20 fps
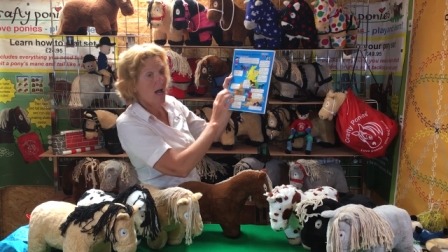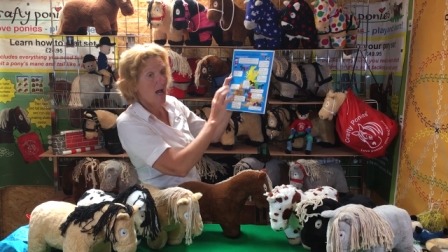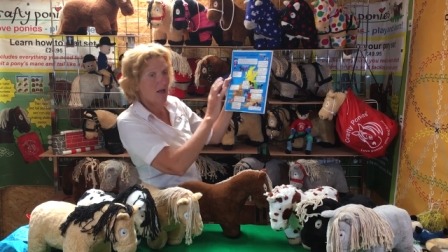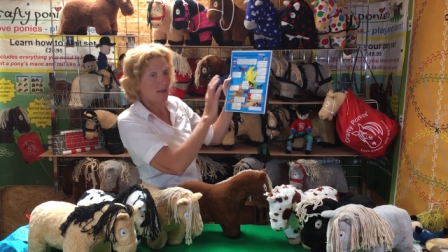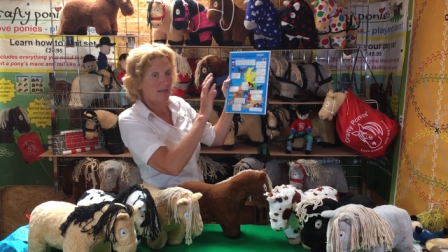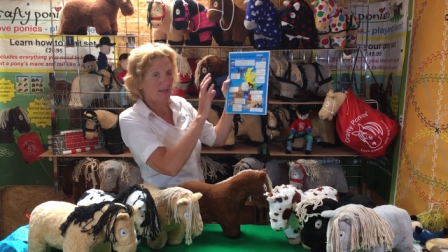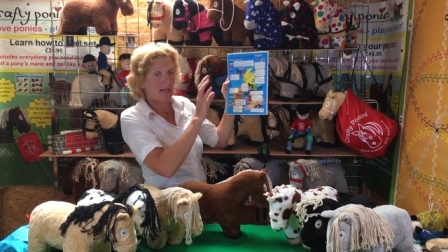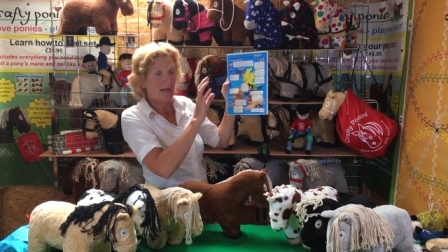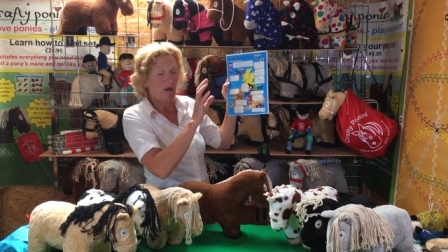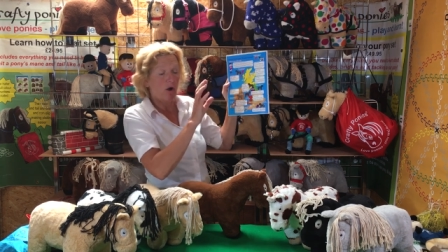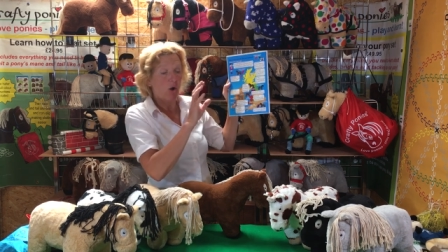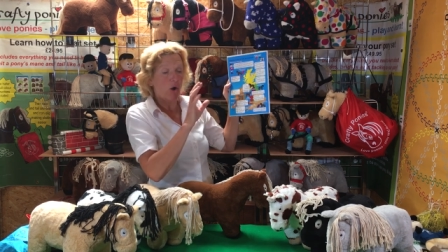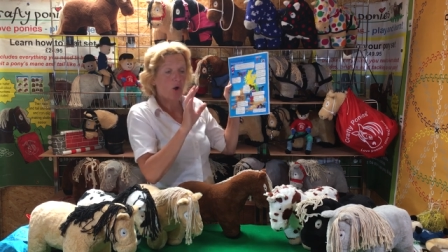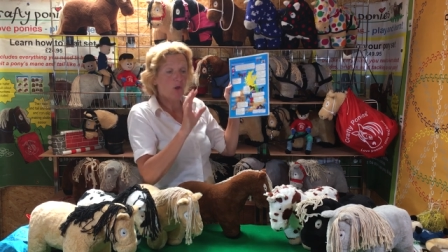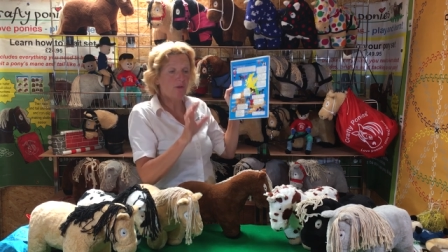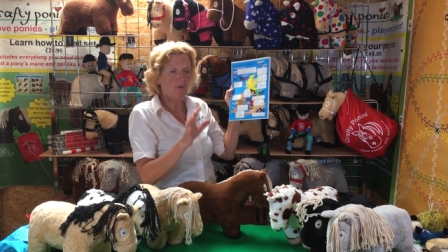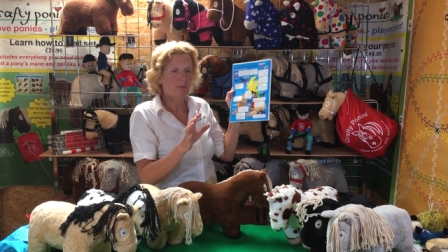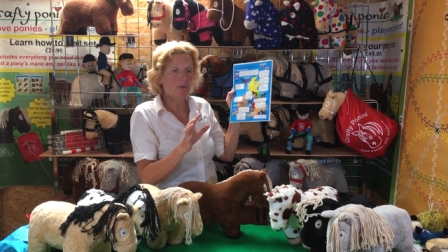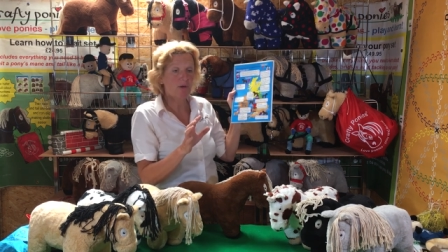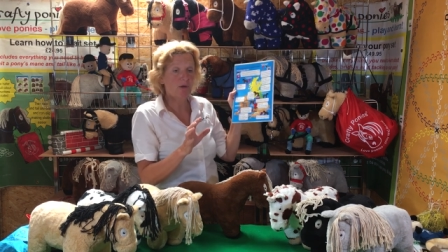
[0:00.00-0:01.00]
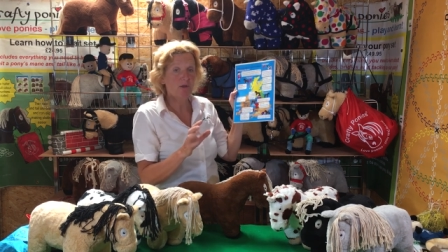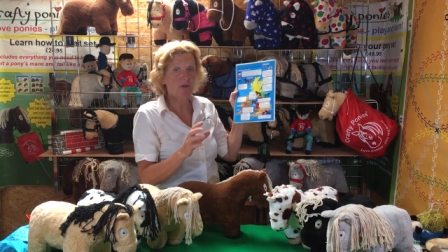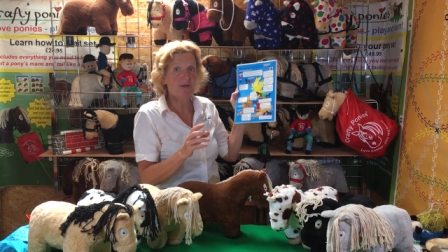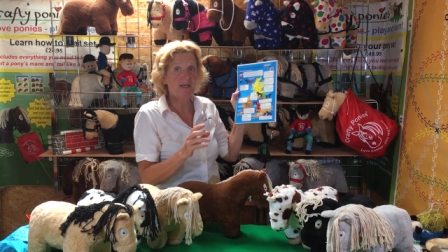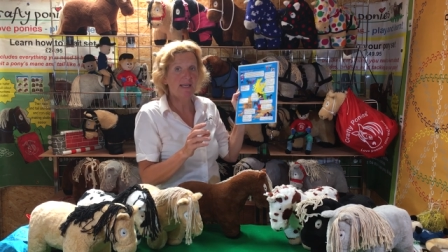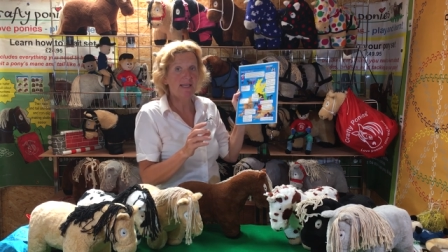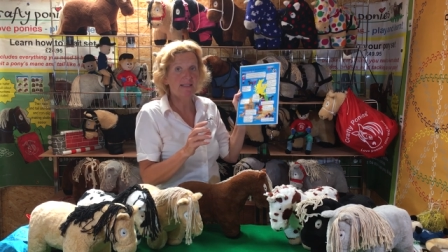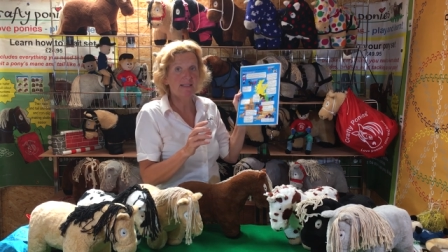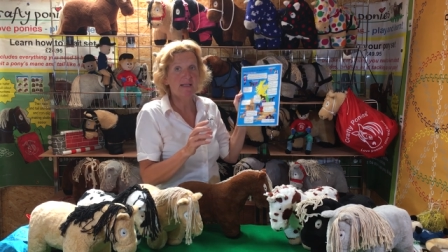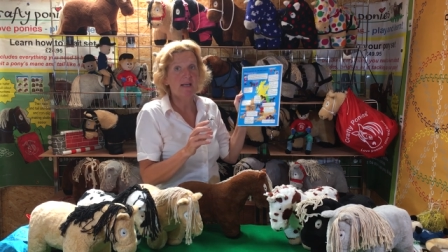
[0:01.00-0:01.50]
And all the
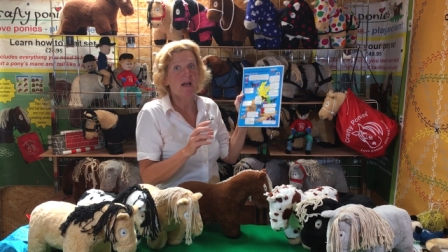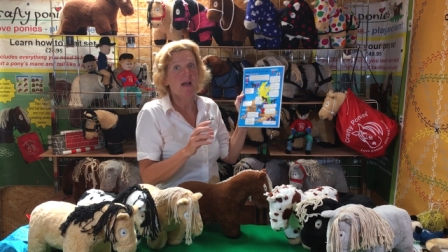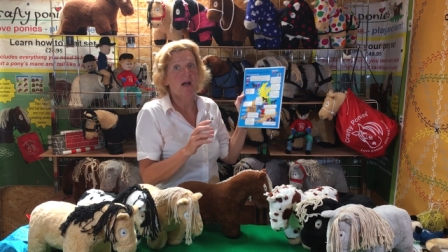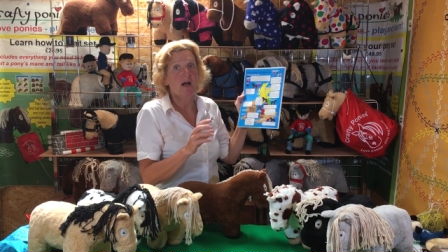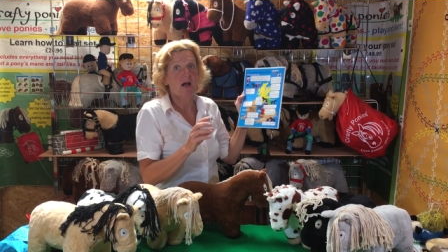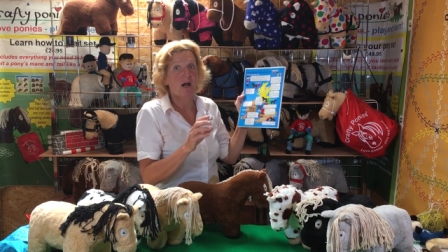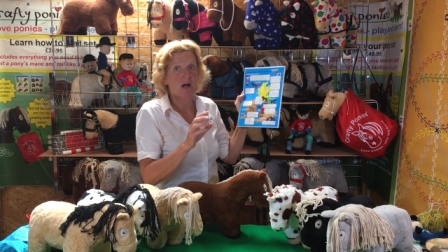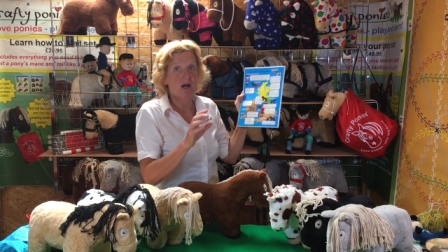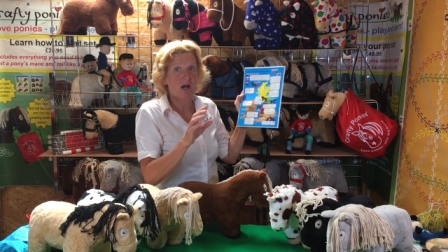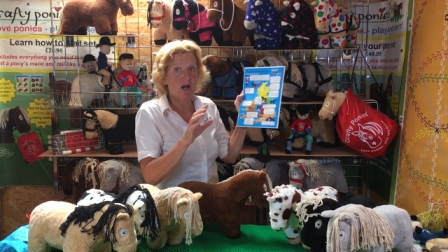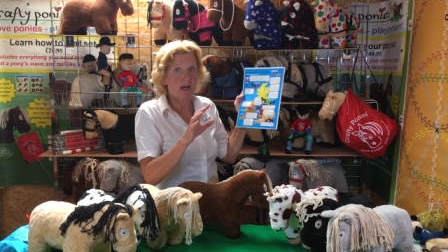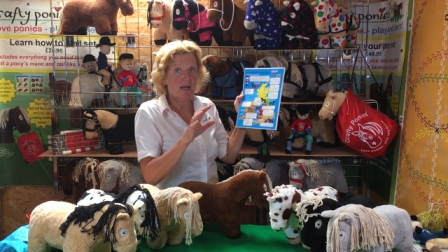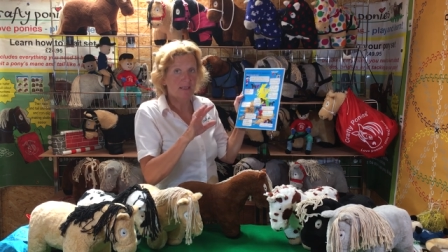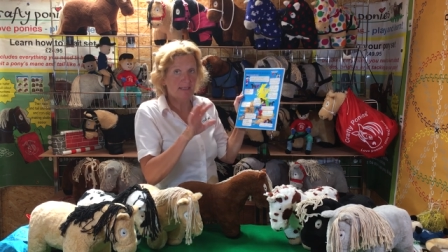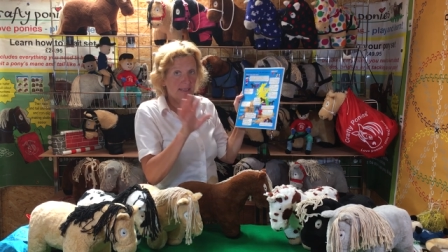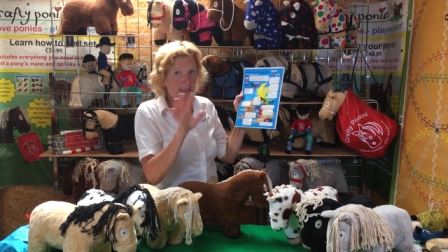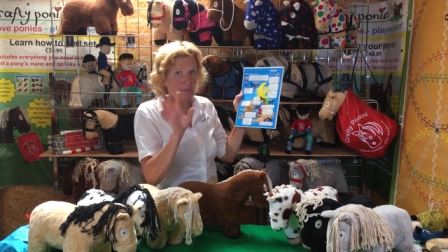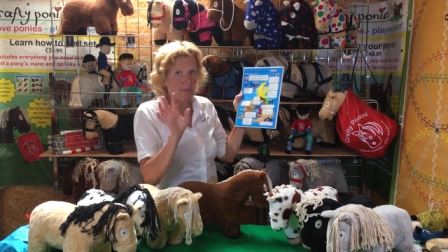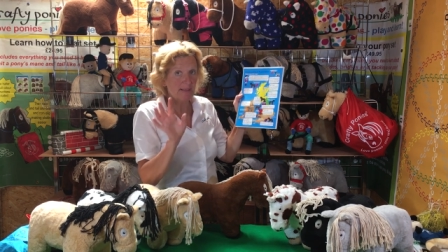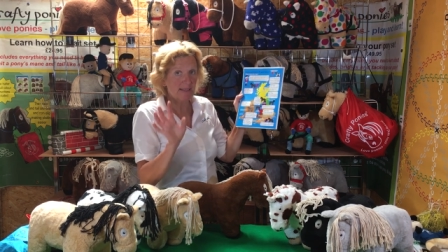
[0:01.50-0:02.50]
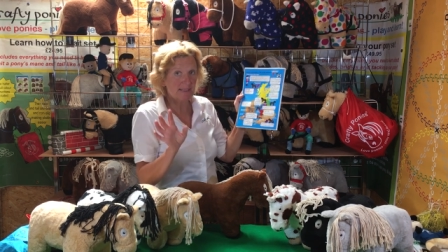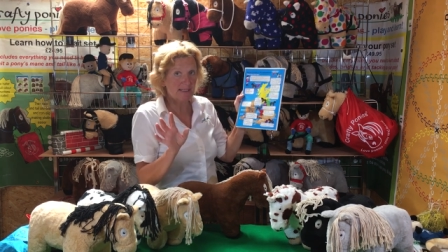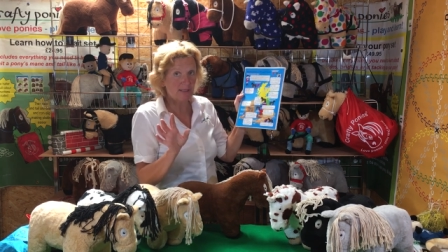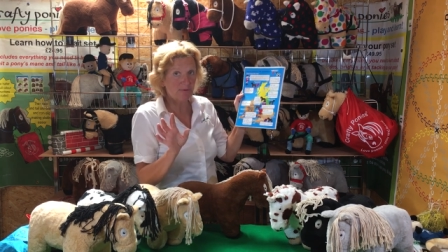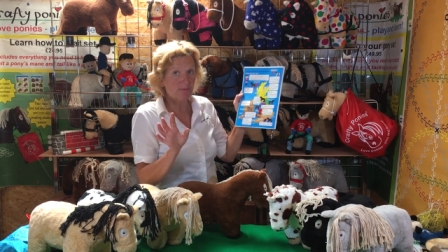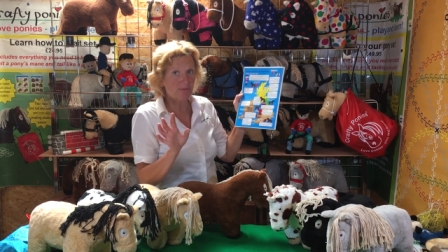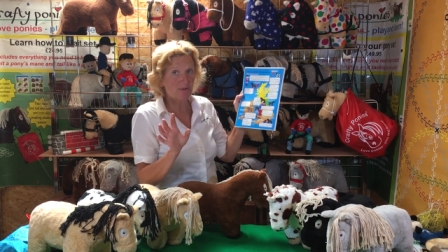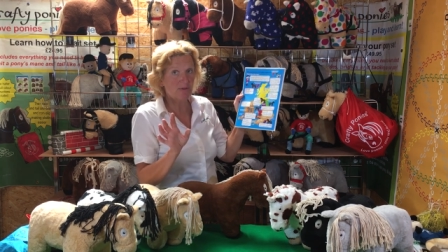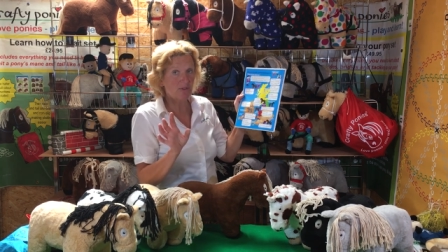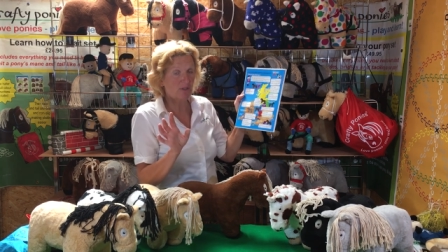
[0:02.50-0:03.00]
ponies are a little bit
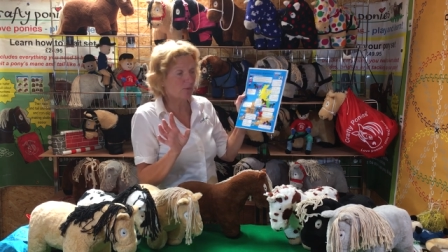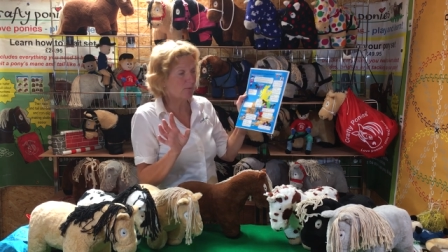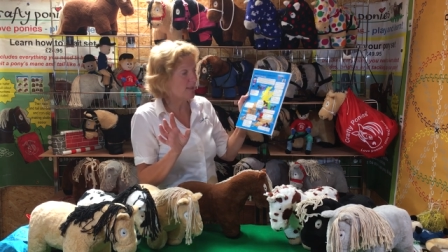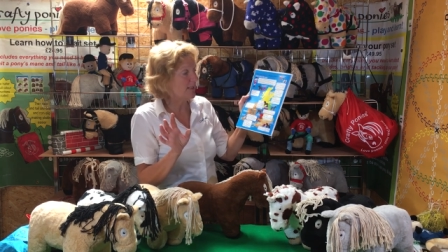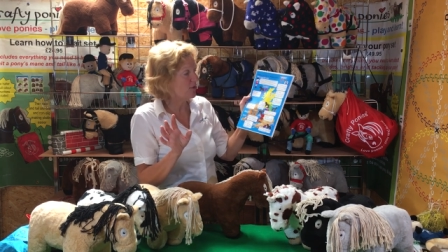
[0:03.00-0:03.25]
different to